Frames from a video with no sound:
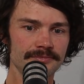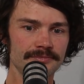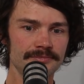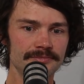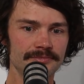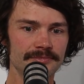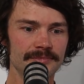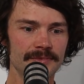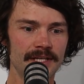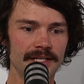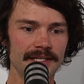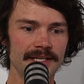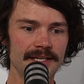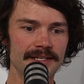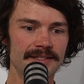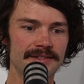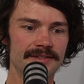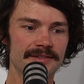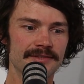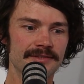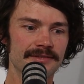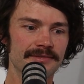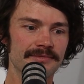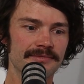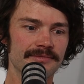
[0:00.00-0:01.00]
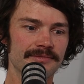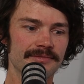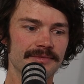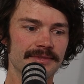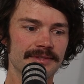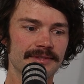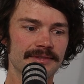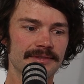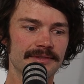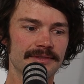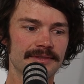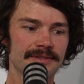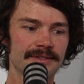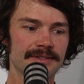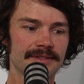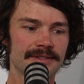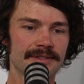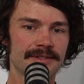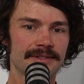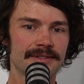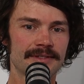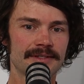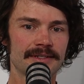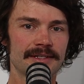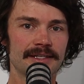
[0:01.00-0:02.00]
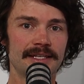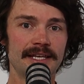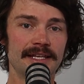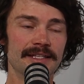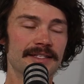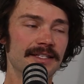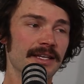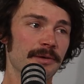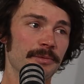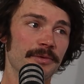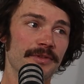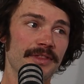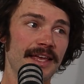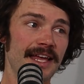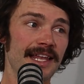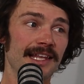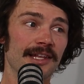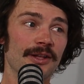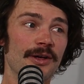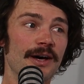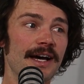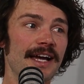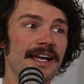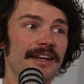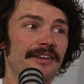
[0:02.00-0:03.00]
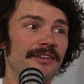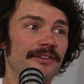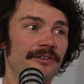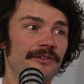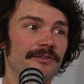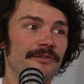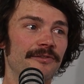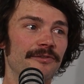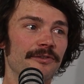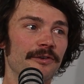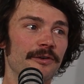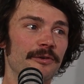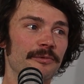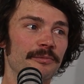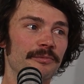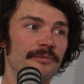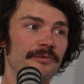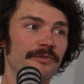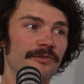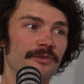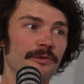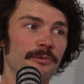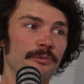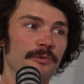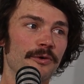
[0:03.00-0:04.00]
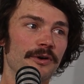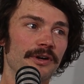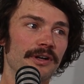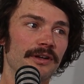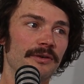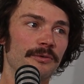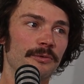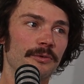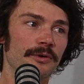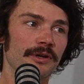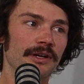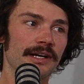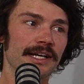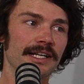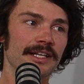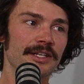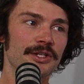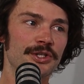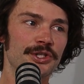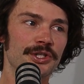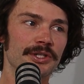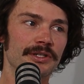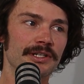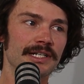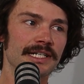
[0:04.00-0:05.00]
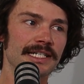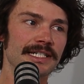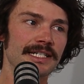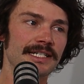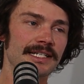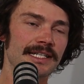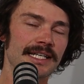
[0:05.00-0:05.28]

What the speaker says: I guess, get some of that light from what I can shine.